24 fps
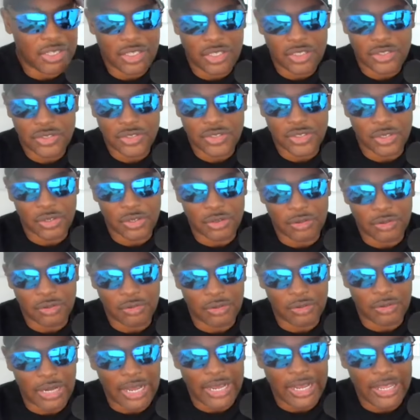So
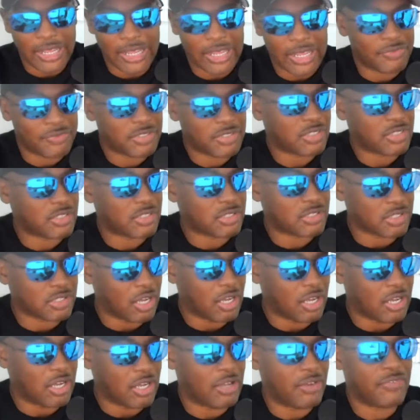I have
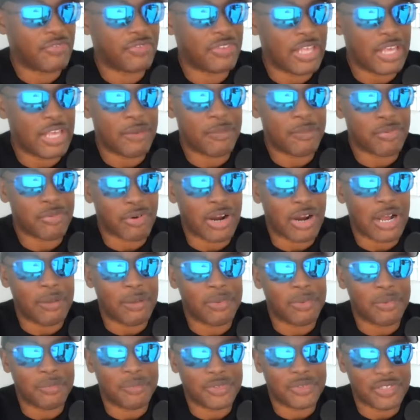solved that
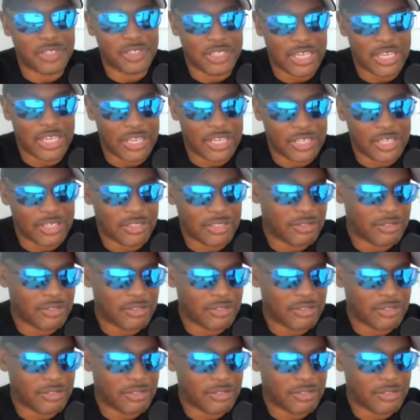problem today.